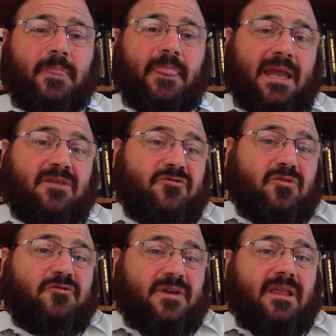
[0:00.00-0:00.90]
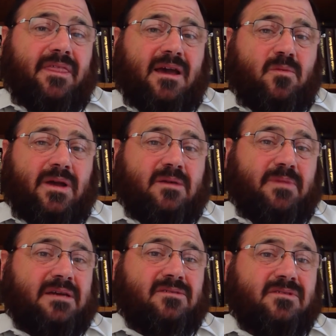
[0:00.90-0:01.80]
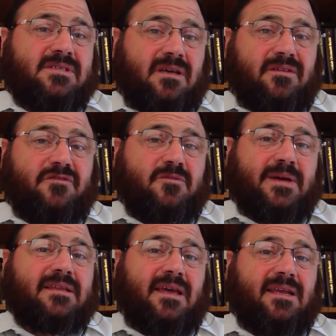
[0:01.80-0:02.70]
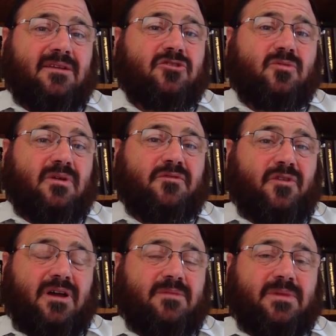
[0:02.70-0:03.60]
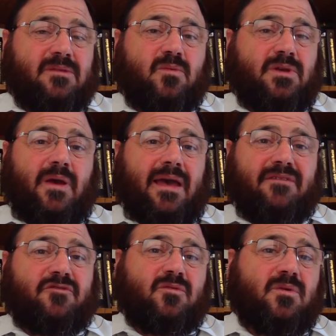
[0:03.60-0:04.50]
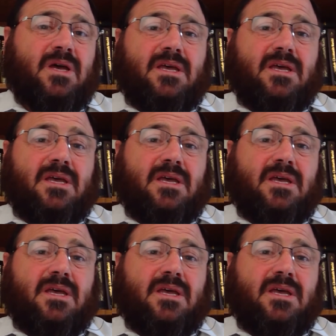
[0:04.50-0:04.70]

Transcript: And if you feel that way about yourself, about getting into an environment where you have to